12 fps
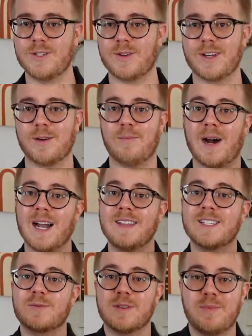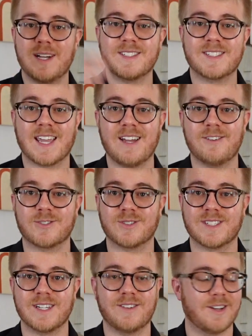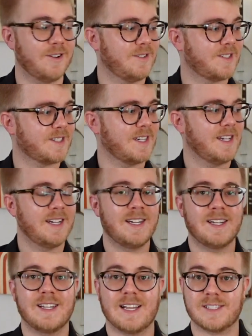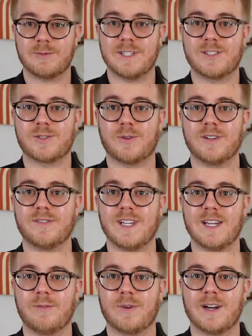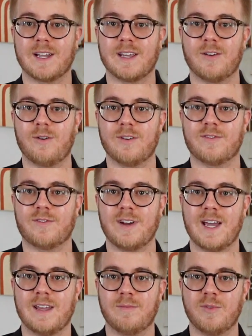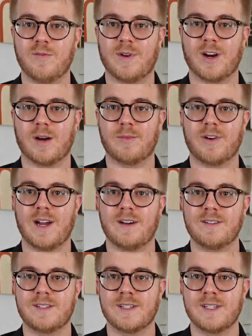You can combine this with buzz scales or single notes, as we sort of did, where I can hold a fret and move my arm around.